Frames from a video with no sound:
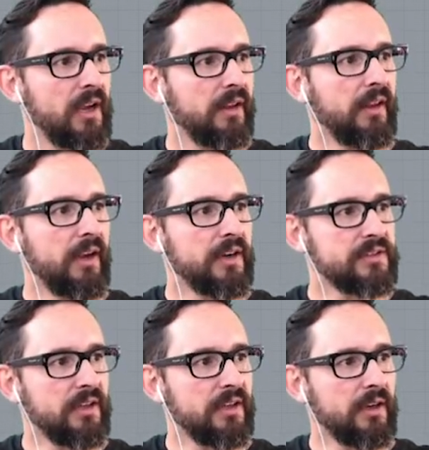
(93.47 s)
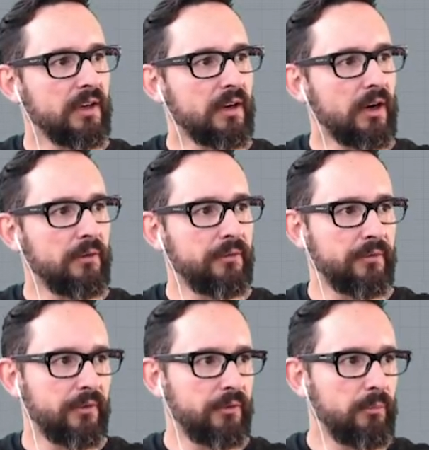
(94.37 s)
There's the curve
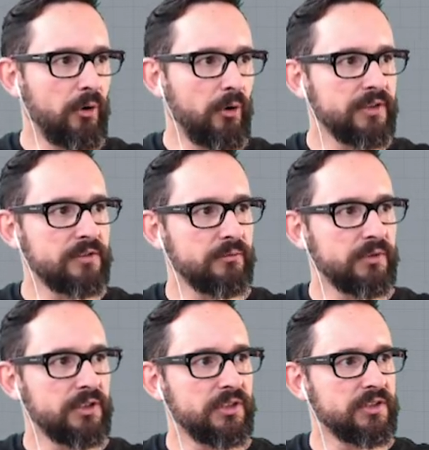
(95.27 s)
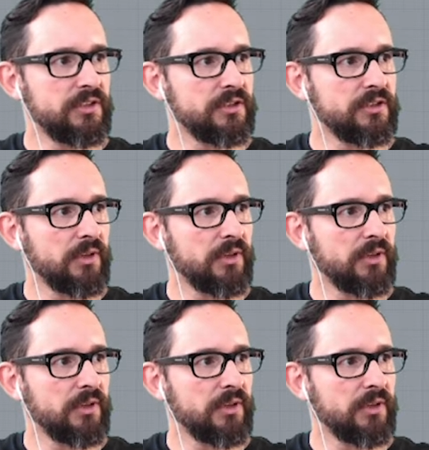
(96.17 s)
through points, which is this one,